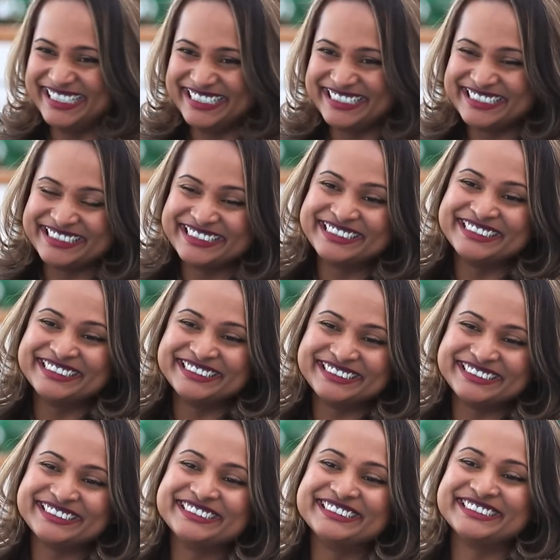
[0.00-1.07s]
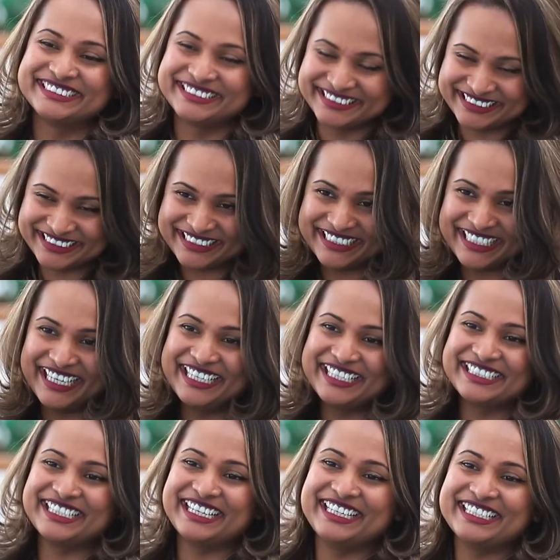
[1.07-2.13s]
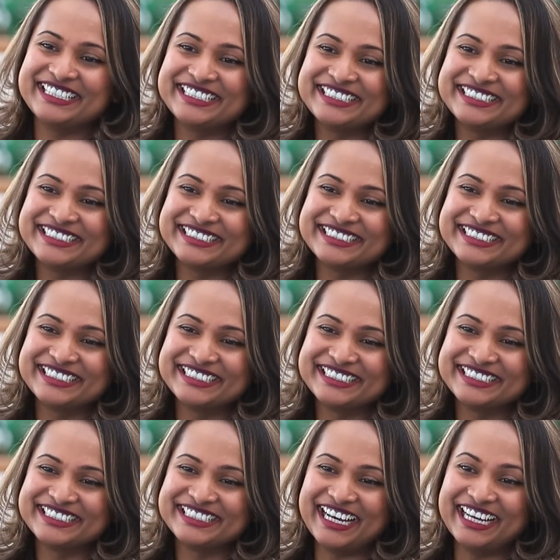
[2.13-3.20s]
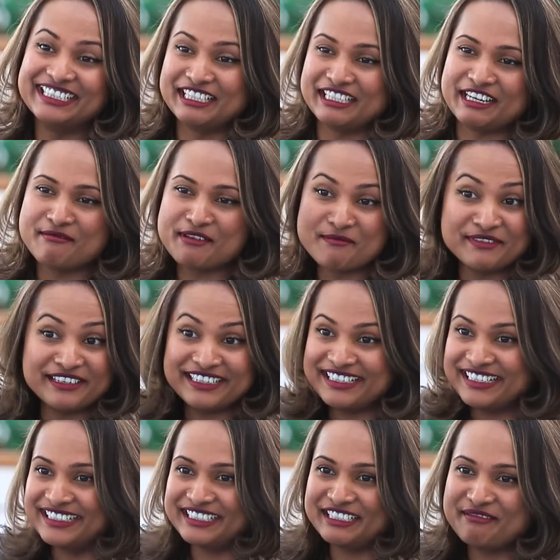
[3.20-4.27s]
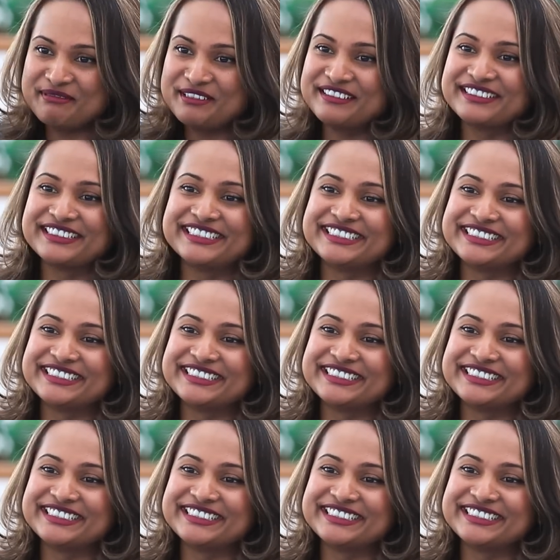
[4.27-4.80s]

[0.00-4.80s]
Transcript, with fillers: nice, nice, amazing. So, thank you so much. And Kate, and the memory all memory.